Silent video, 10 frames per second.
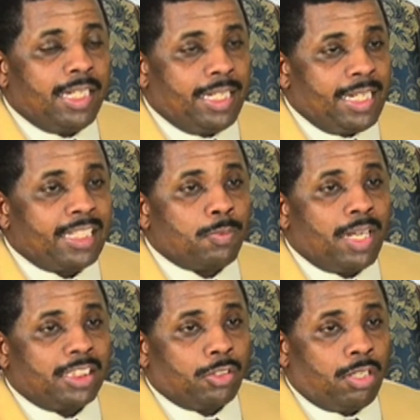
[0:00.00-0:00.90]
and that's
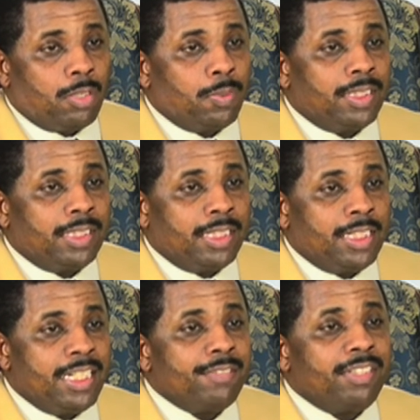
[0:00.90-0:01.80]
why I started with the
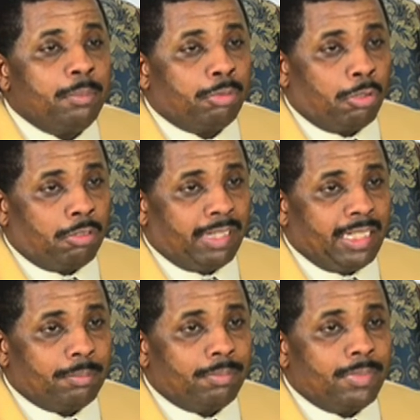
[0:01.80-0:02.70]
NIFTY program,